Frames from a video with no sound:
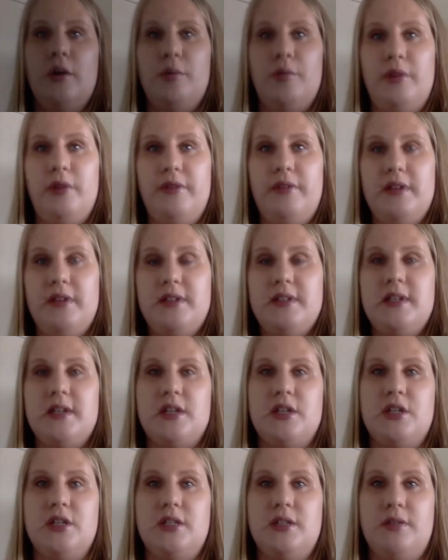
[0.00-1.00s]
previous
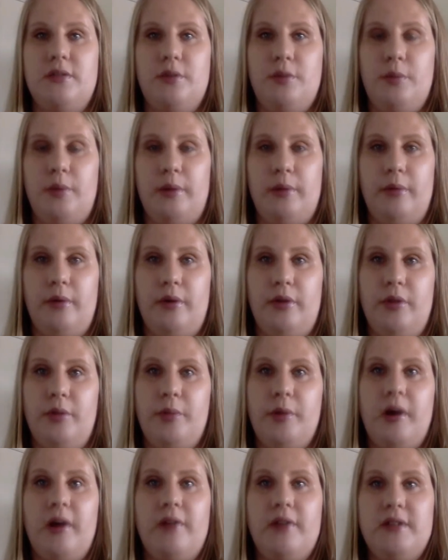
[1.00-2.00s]
sections of the Ring Road, the
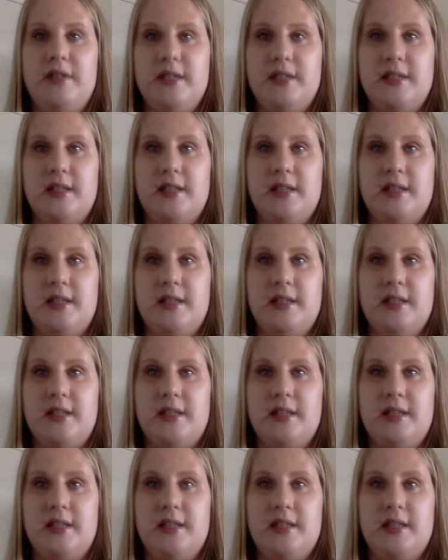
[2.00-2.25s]
province has